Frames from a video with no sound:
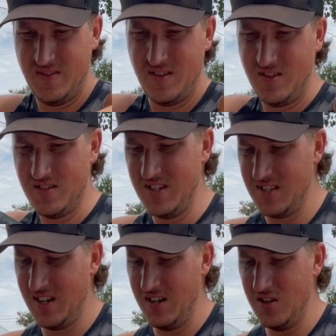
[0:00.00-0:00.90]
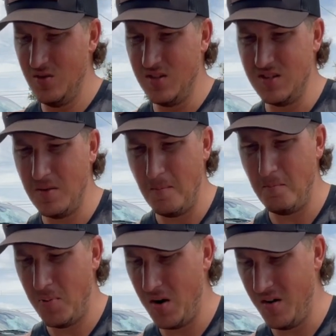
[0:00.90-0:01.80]
All it's going to do is
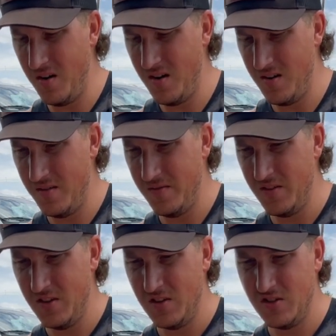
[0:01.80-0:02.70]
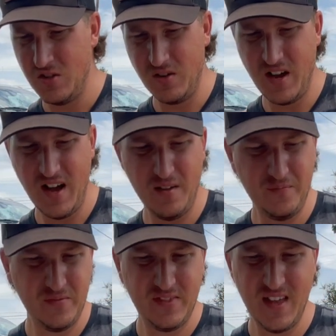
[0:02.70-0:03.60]
burn. So I got
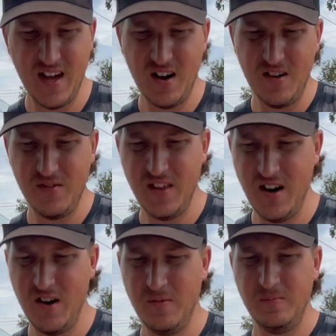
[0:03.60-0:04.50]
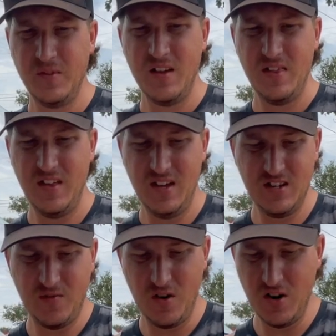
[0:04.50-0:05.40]
that off of there. Then as
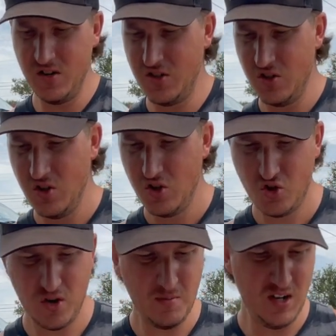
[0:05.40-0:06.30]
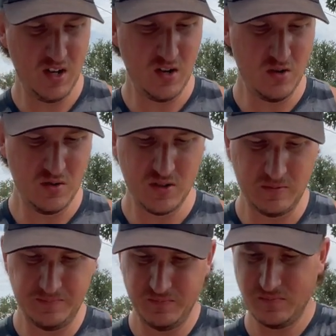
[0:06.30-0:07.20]
far as trimming goes,
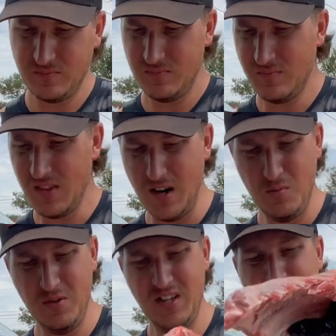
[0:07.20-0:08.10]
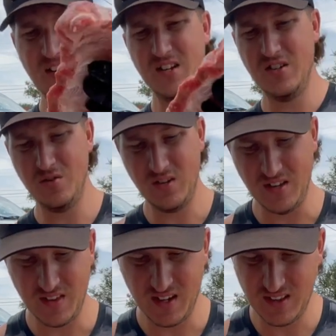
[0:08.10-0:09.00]
I'm really not going to do
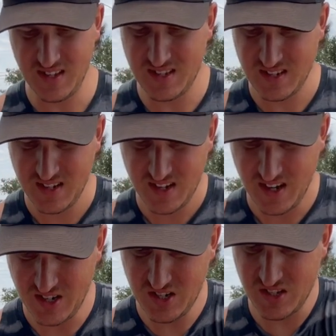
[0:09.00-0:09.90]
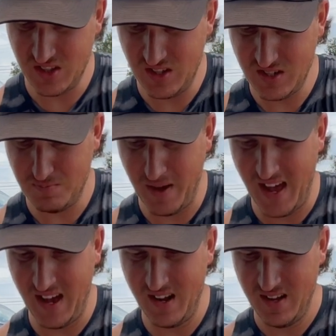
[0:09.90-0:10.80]
anything unless it just looks
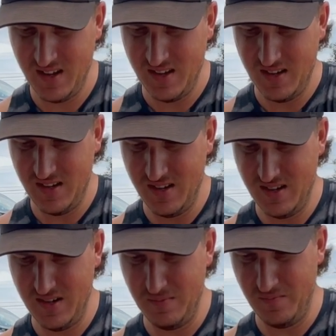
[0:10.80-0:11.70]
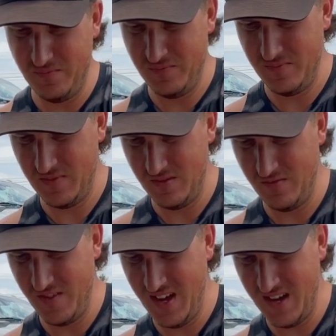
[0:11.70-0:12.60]
bad. In
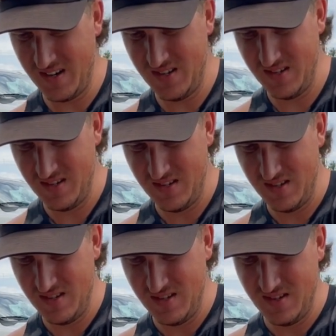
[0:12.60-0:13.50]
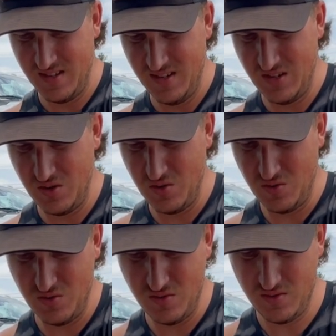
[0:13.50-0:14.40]
fact, this whole